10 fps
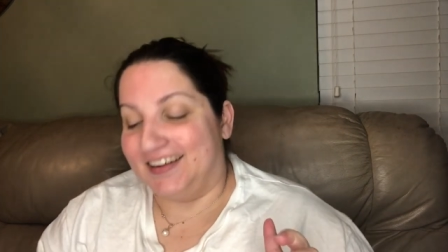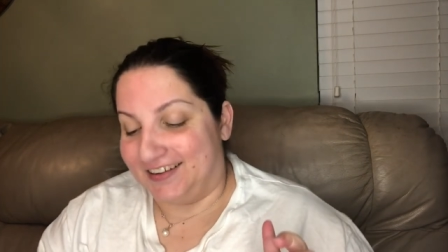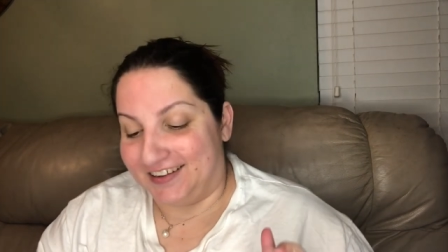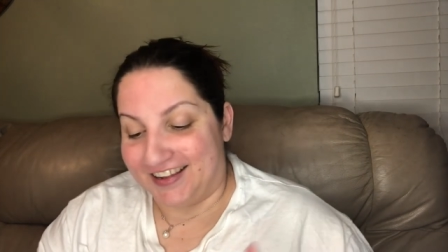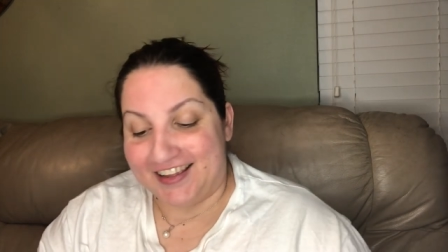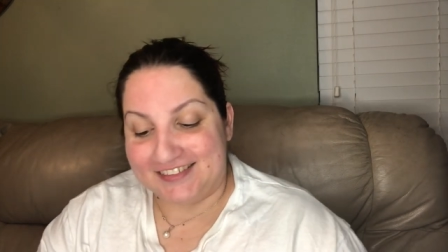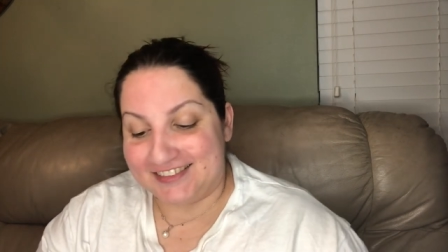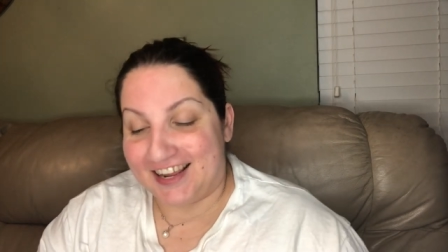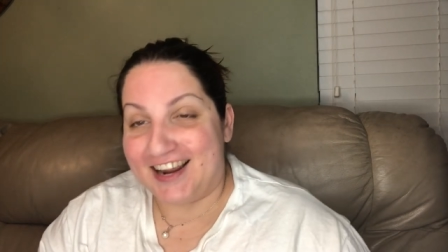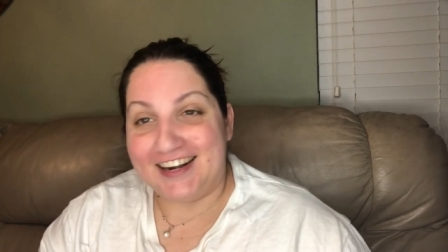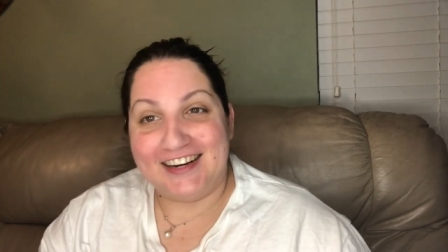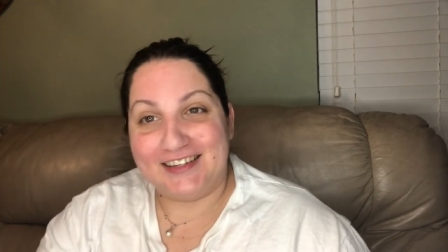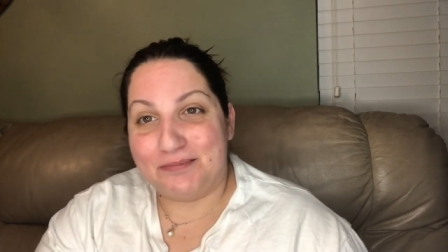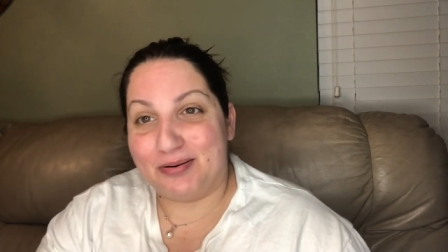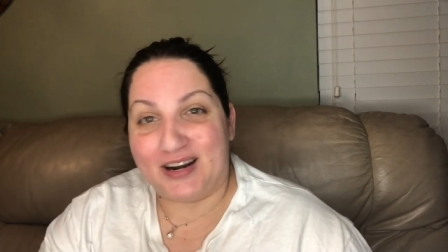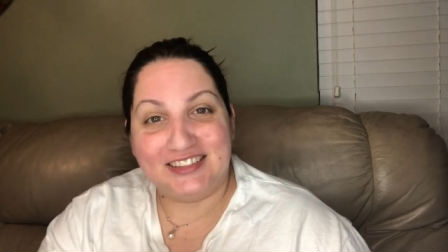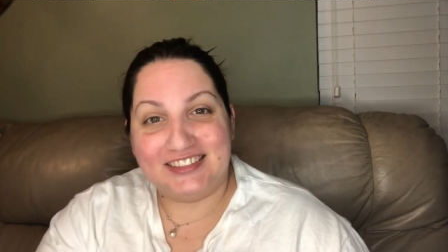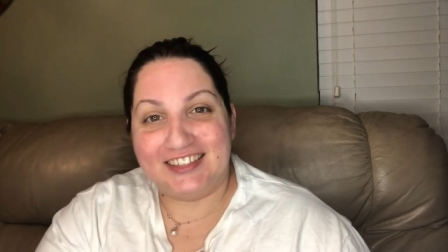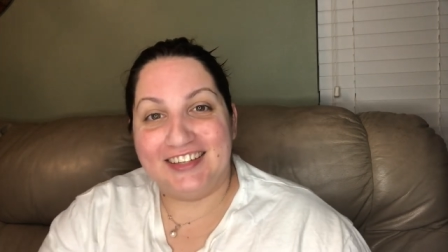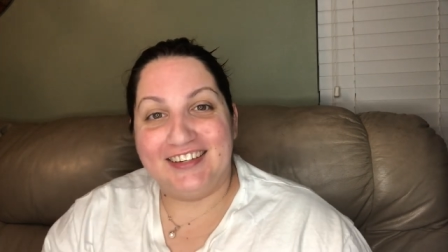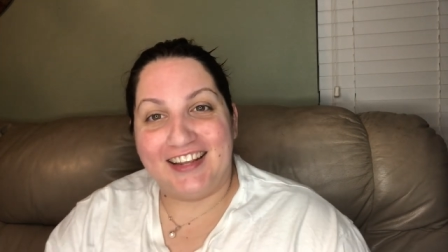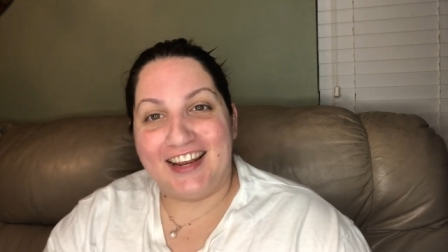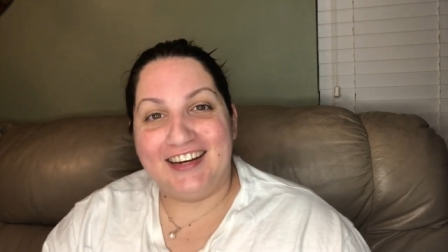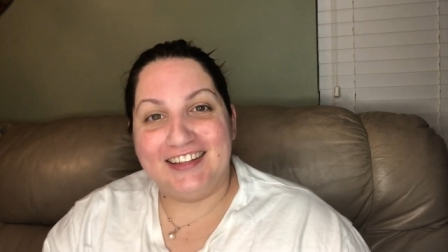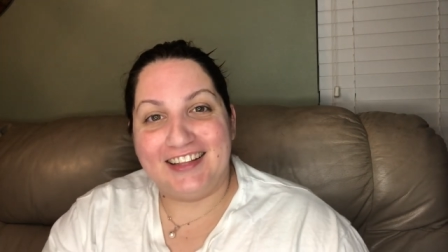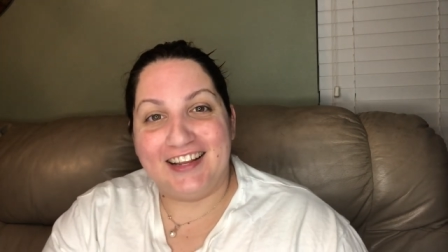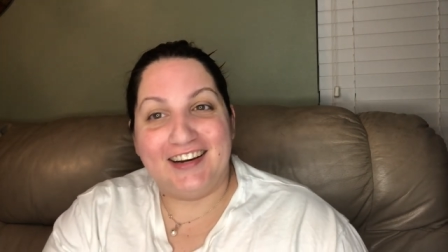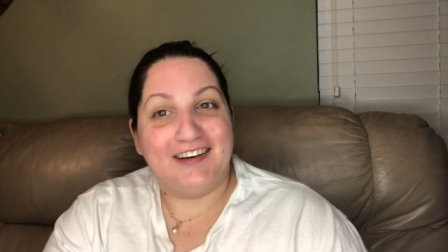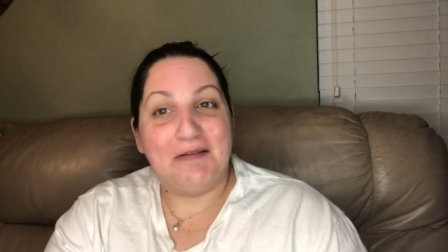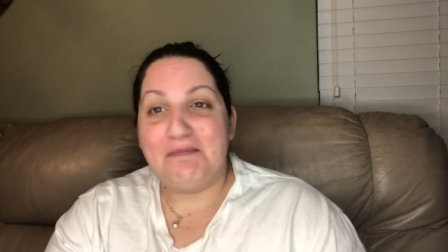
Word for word: anxiety, depression, anything.